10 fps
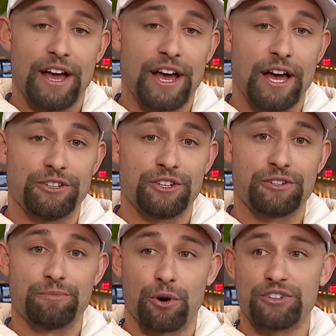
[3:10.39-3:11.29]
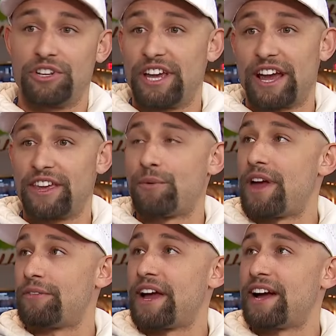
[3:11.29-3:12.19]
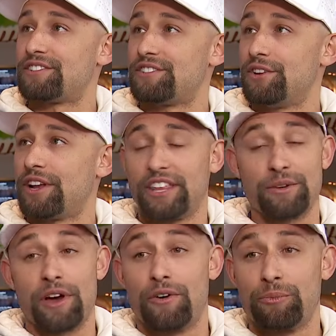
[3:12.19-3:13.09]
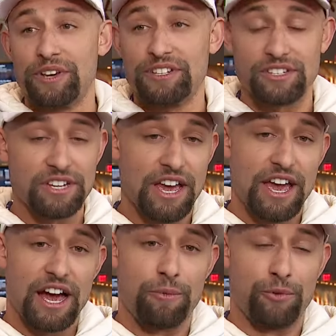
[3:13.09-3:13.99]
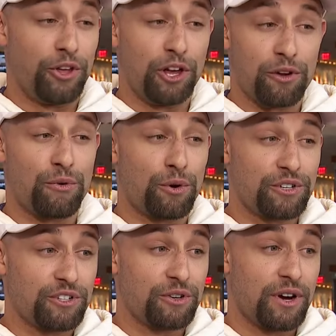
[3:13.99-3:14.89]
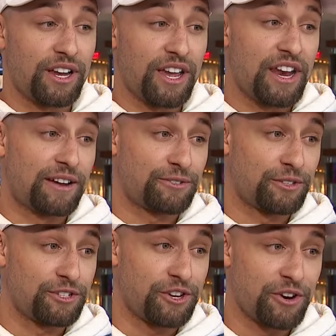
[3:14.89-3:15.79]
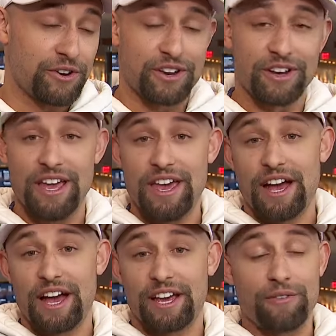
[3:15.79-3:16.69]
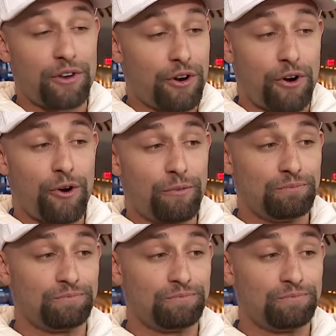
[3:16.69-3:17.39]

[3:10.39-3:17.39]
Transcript: Uh, just personally, I think we have the guys to do it. I think we have all the pieces. I'm really looking forward to uh, getting after this year and uh, giving it our all